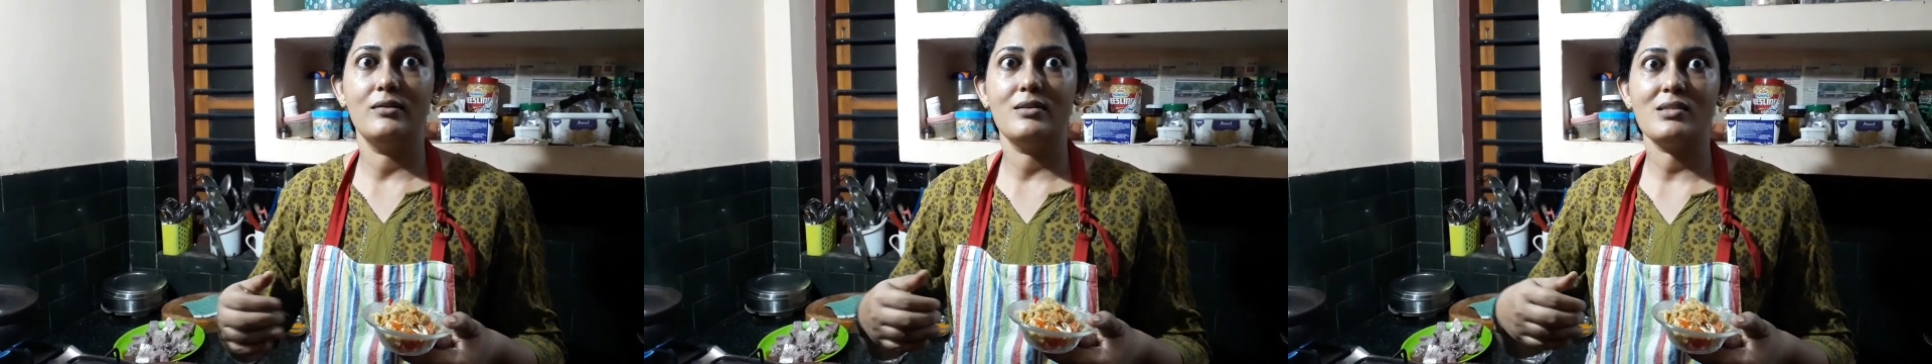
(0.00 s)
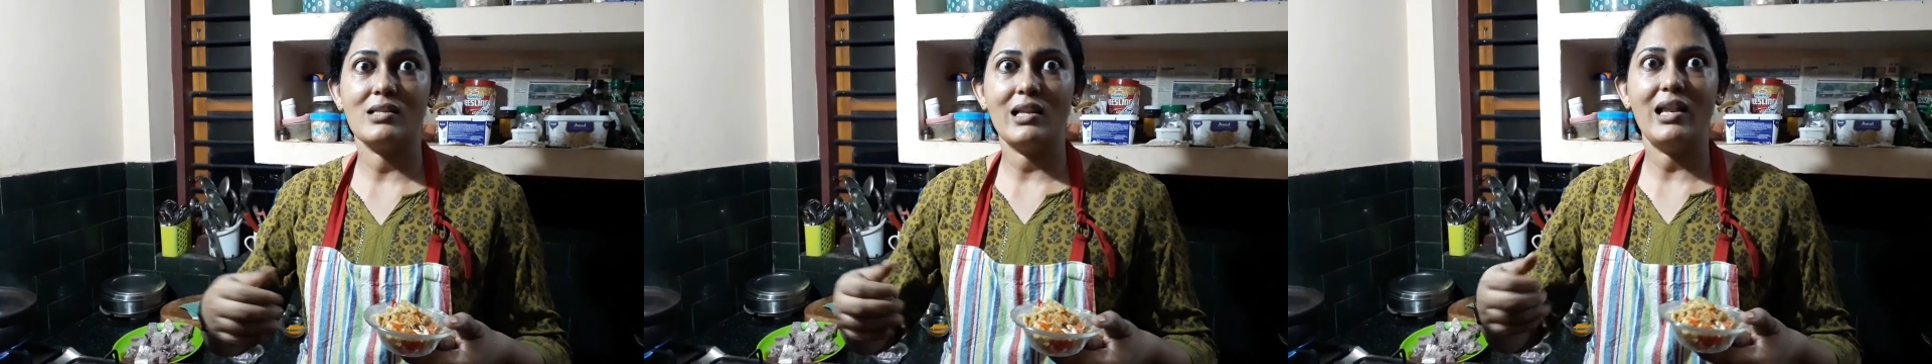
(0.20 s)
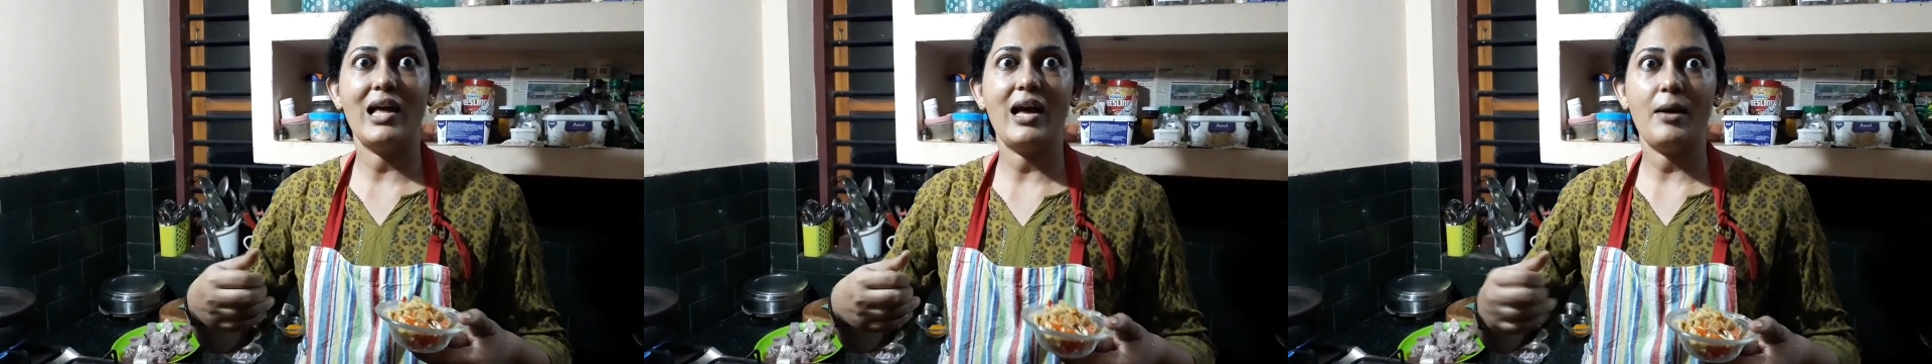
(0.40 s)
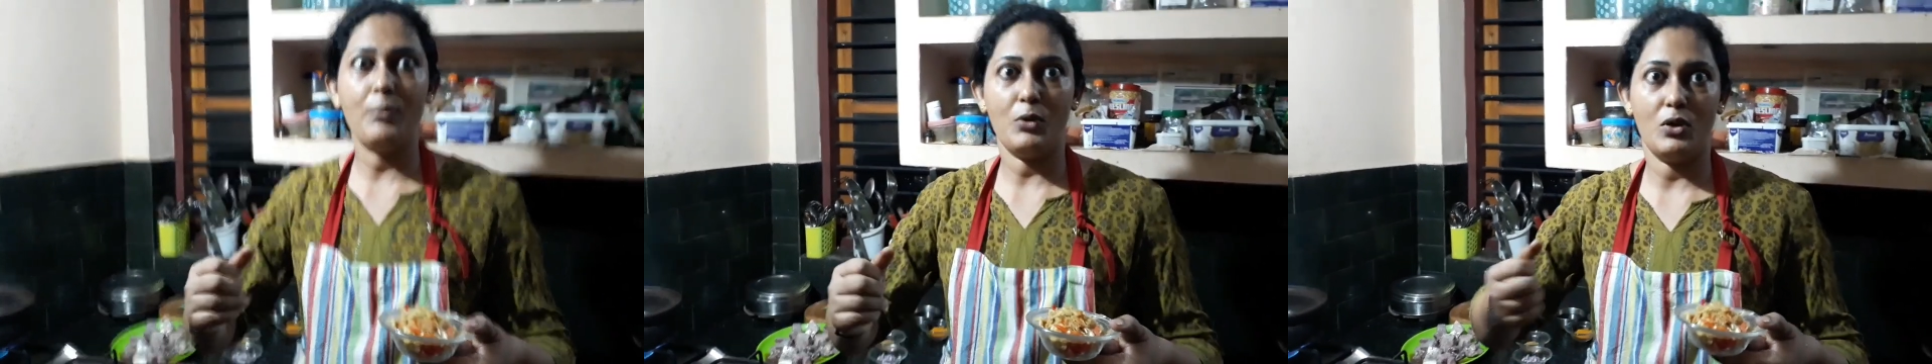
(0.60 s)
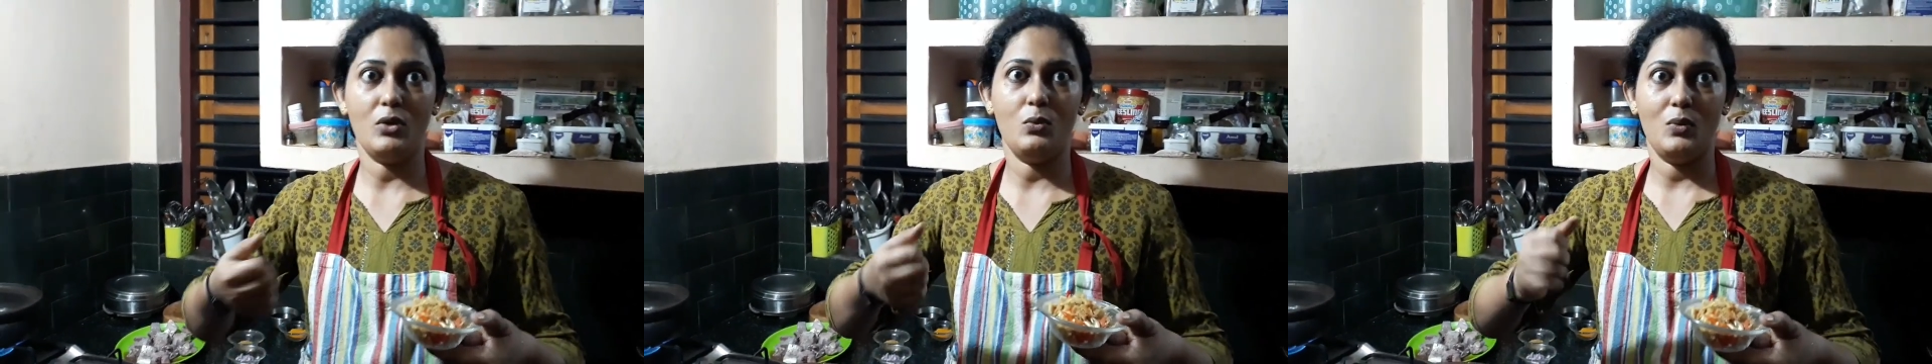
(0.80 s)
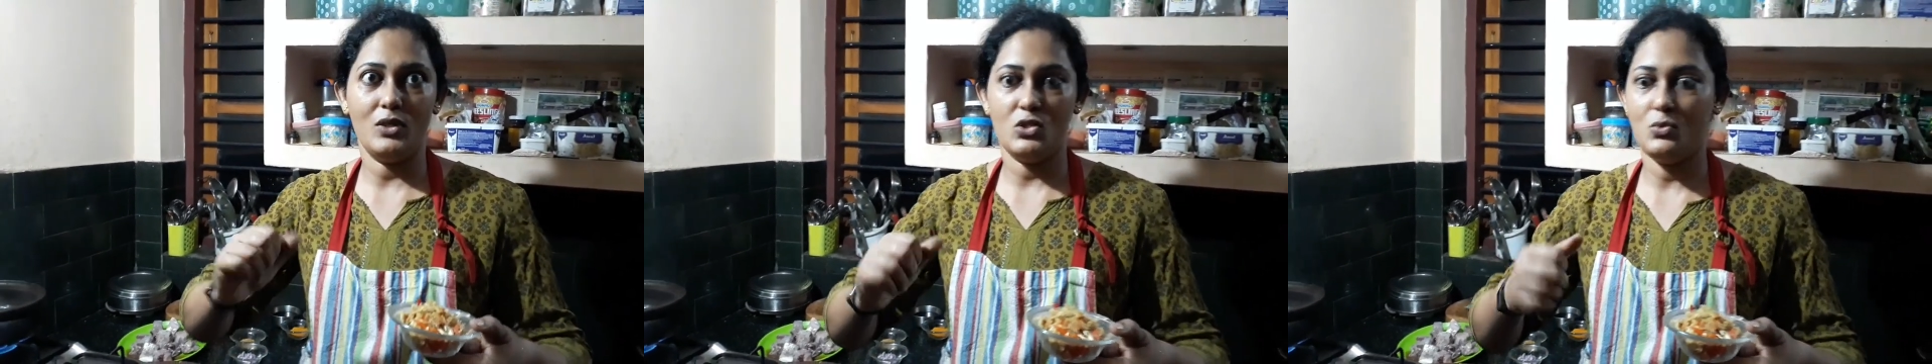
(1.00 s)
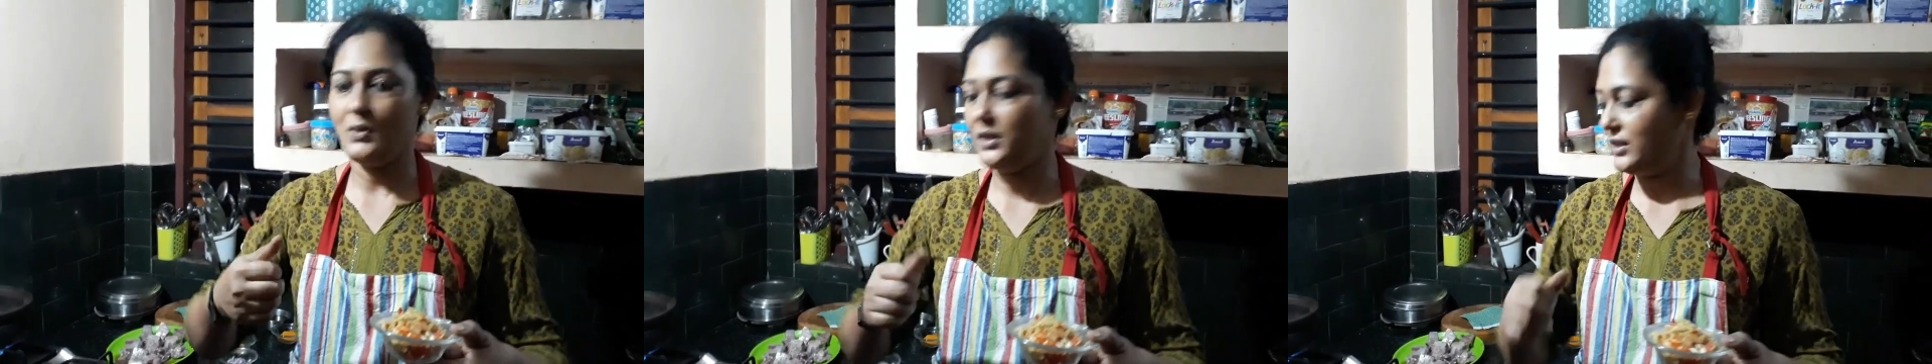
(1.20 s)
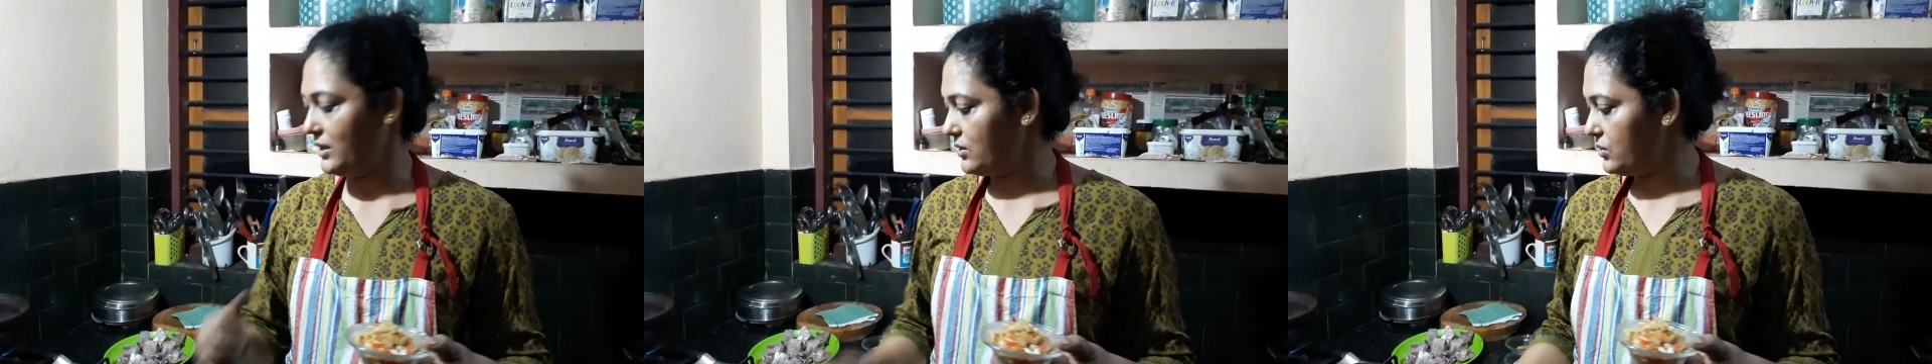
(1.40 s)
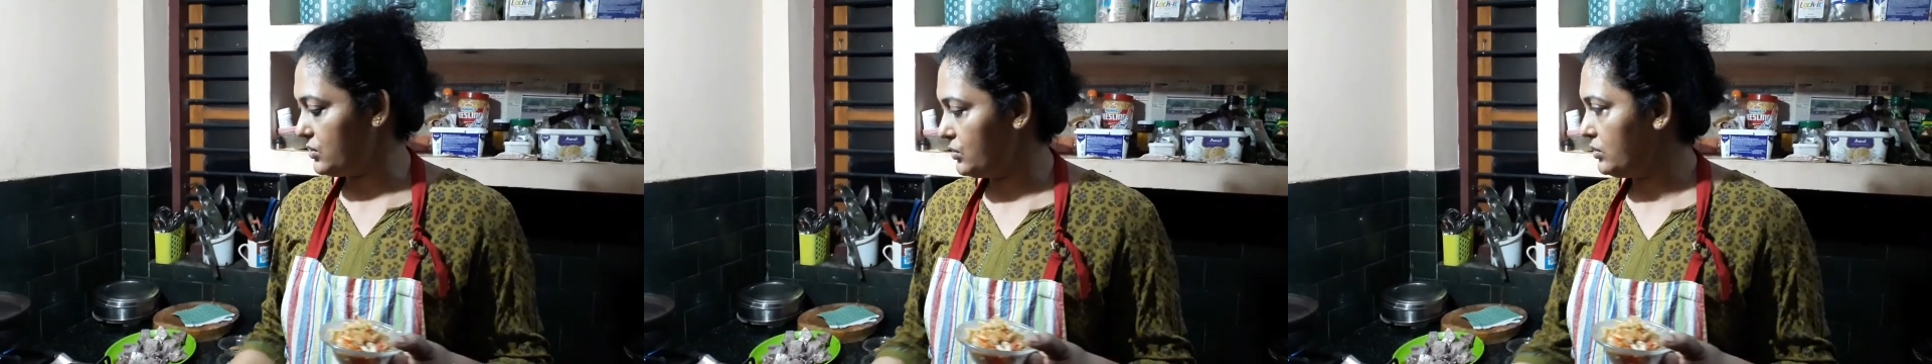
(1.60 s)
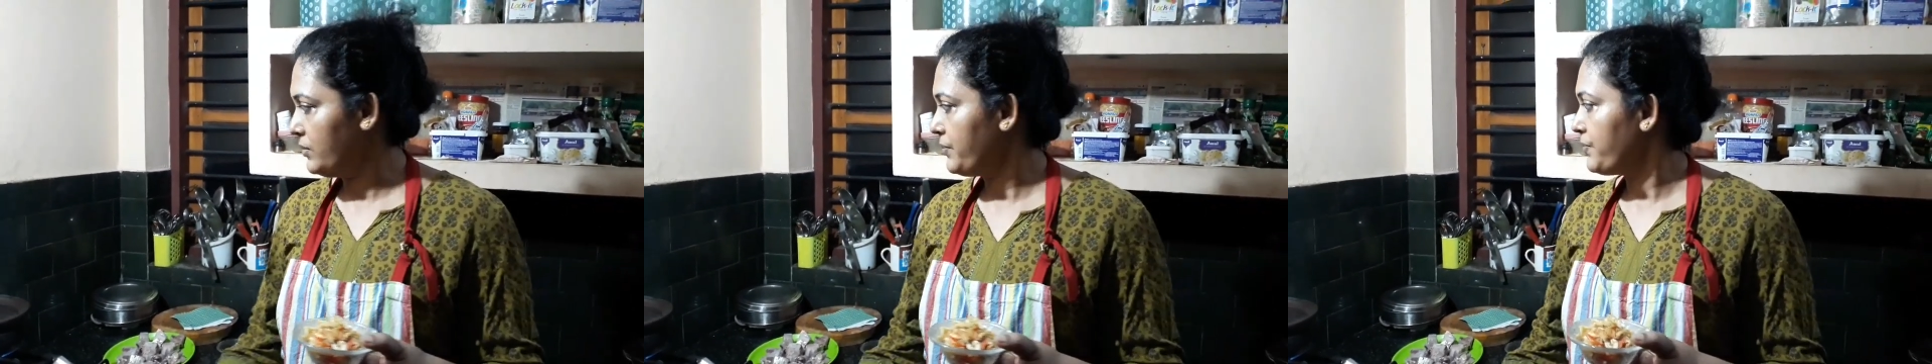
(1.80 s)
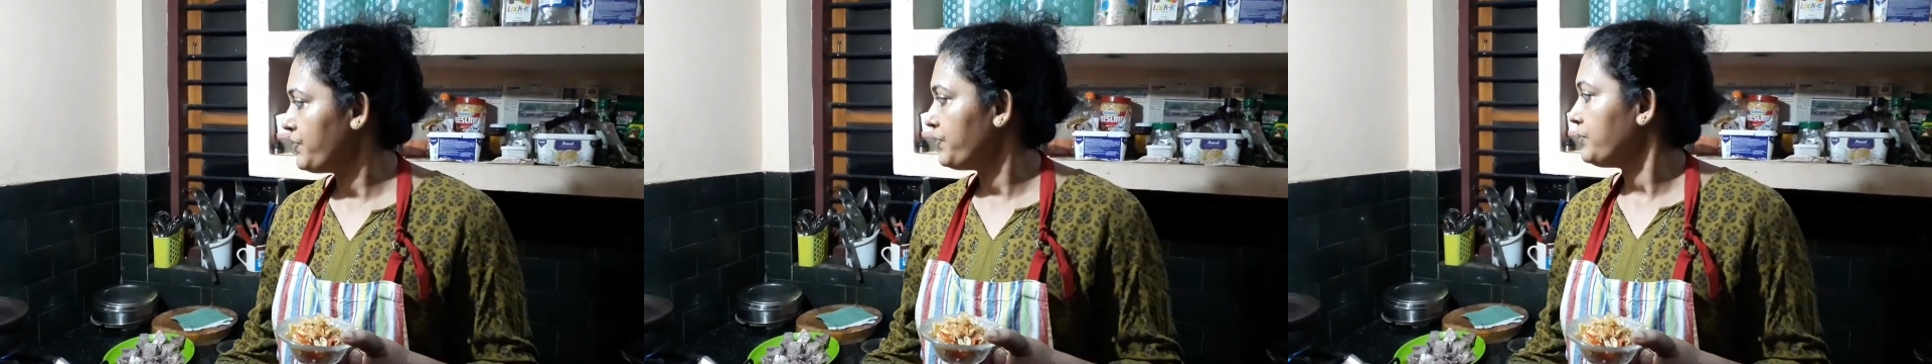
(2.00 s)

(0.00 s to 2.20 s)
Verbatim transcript: slab on which we can do.